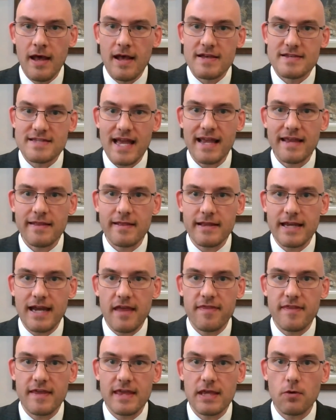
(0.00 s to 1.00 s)
Secondly, I
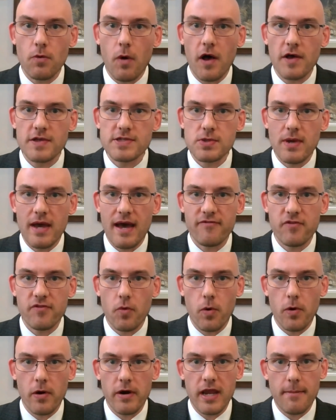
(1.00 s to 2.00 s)
think you also have to
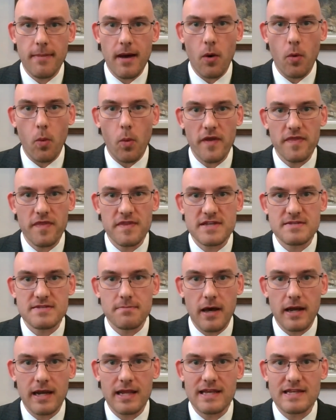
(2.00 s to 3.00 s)
worry about what this
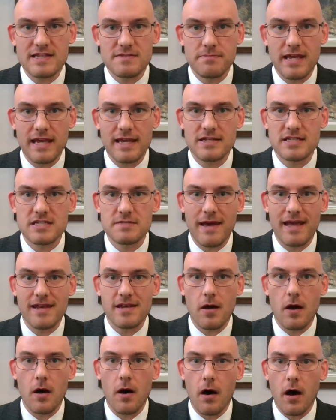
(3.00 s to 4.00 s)
money is being
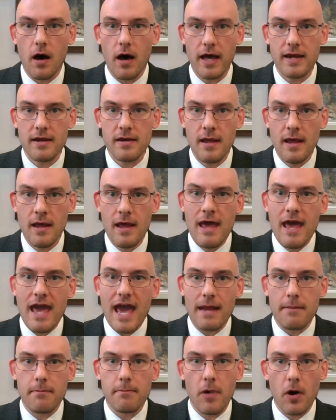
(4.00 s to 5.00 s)
spent on.
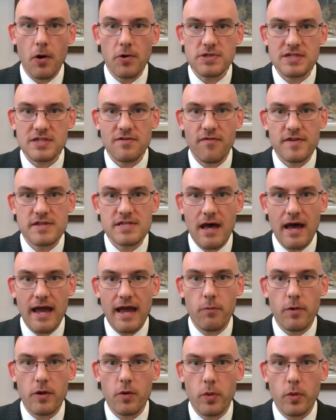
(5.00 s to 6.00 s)
And most of the
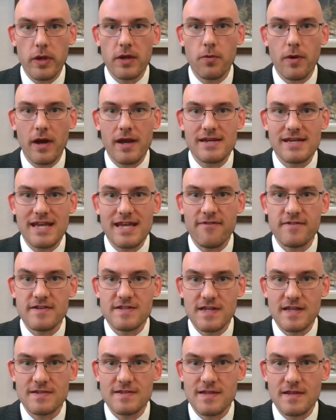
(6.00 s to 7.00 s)
time when we run
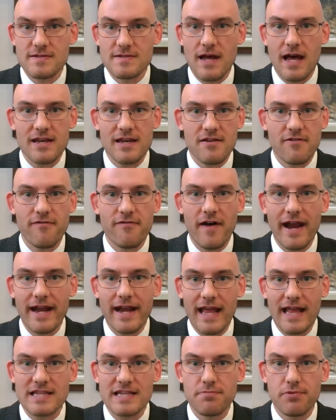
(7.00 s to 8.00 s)
deficits, it's not to
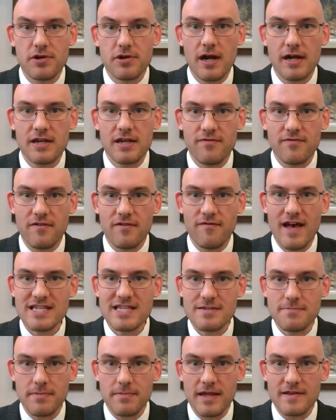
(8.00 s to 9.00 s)
finance productive
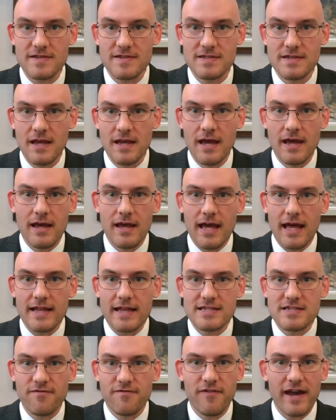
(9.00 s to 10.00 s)
investments,
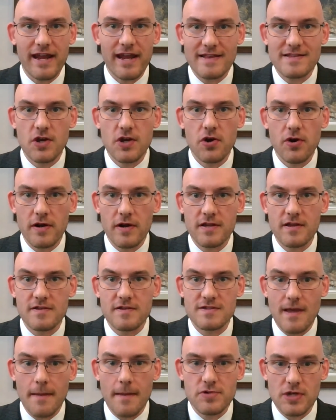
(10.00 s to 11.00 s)
it's to finance current
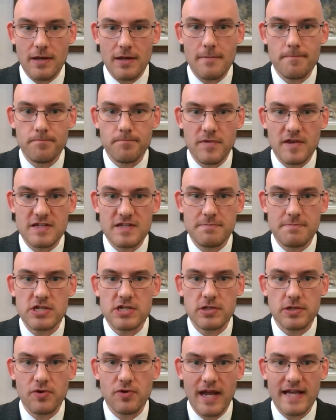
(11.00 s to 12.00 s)
consumption,
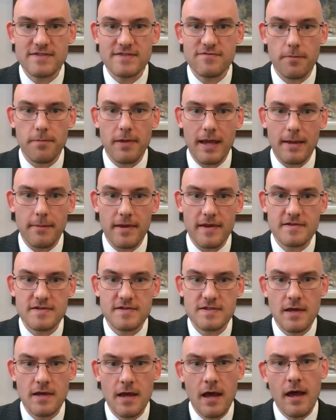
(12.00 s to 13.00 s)
especially transfer
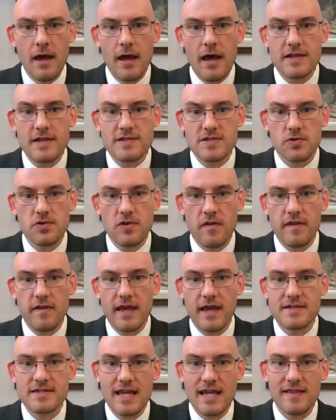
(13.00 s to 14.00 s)
payments. And so to the
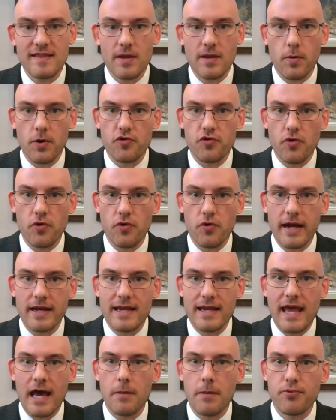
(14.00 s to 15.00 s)
extent that we're drawing
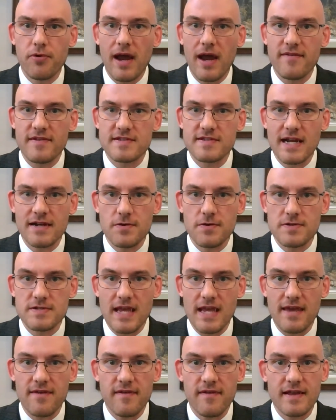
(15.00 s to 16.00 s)
down private sector
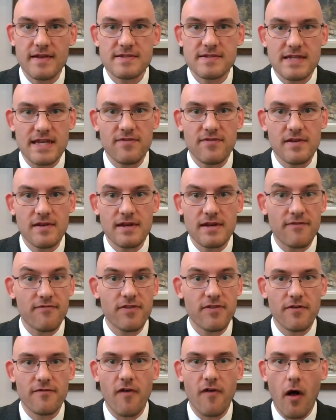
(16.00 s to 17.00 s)
savings, even if
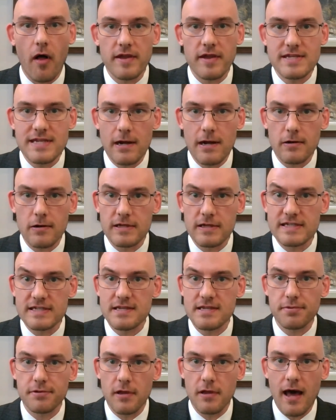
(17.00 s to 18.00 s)
they're voluntarily
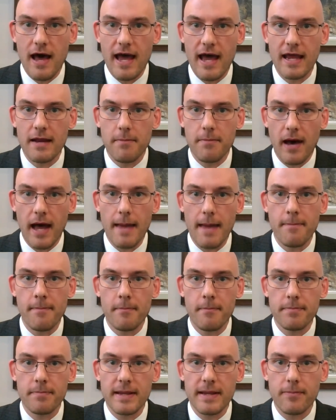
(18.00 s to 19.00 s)
supplied by
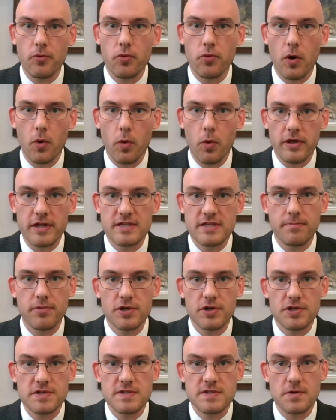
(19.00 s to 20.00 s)
people who are willing to
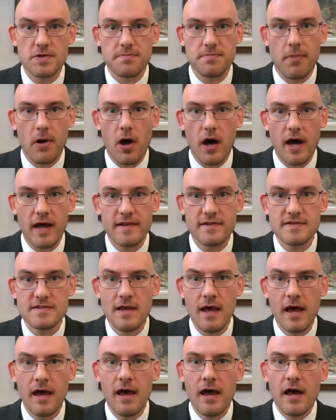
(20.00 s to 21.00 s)
purchase those bonds,
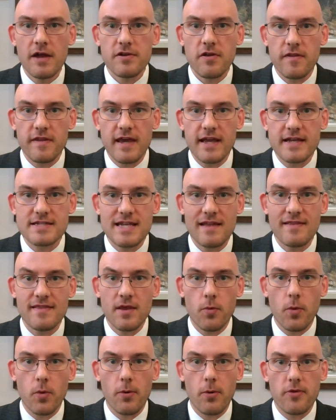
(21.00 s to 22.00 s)
to the extent
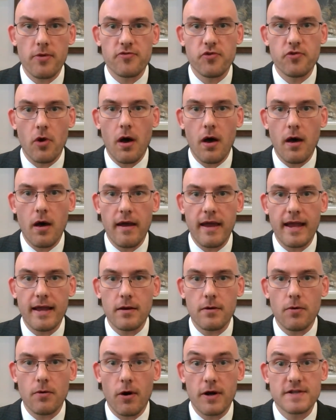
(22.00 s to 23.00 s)
that we're
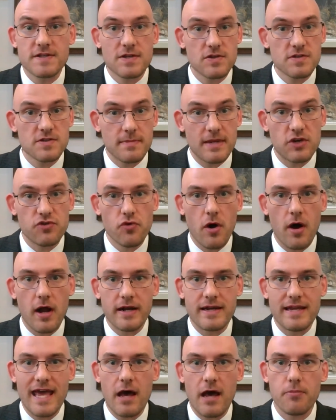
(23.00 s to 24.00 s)
withdrawing, or excuse me,
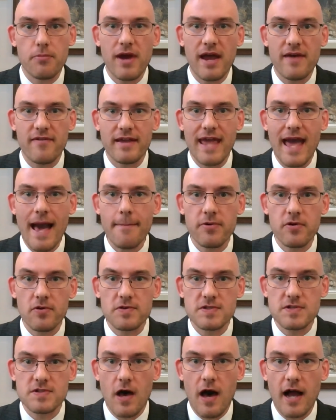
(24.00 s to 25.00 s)
drawing down private capital
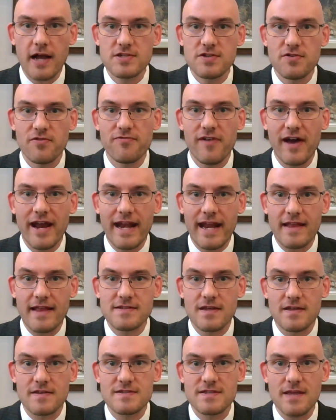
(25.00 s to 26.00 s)
stocks to finance
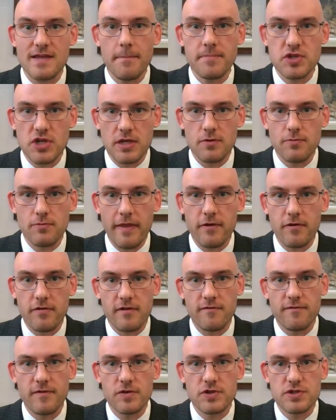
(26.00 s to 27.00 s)
consumption rather
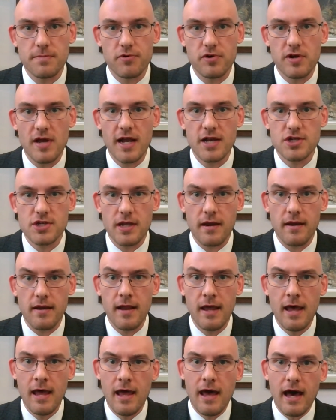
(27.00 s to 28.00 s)
than future production,
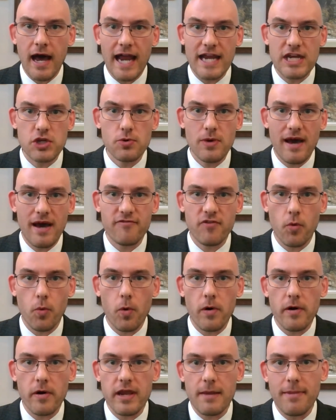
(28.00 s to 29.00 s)
I do have to
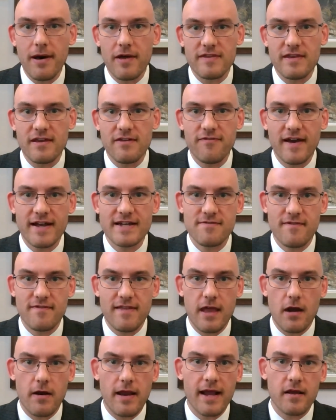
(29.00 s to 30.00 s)
worry about the effects of
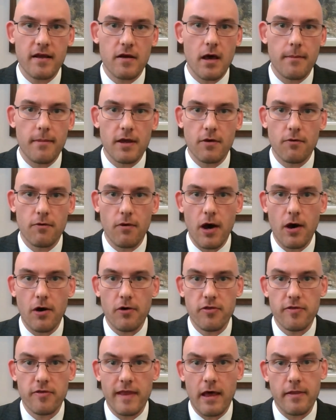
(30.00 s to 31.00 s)
that on economic
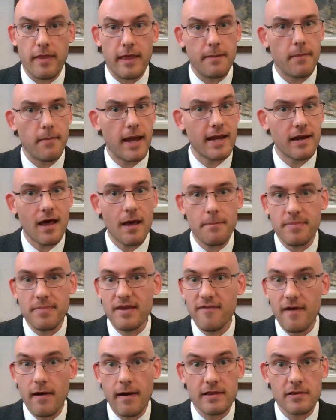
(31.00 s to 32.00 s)
growth. Now, they might not
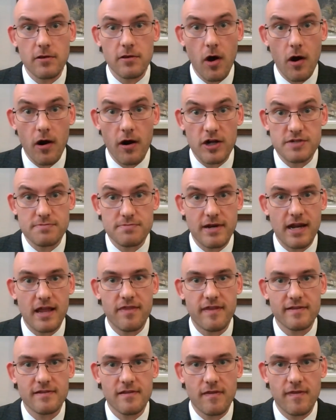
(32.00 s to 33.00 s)
be very large, but I
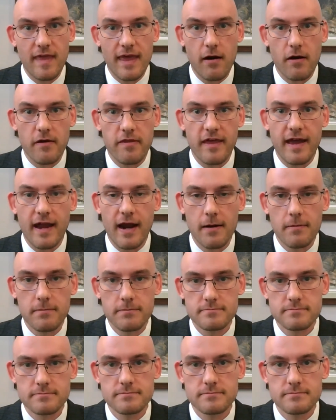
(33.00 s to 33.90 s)
think that they are there.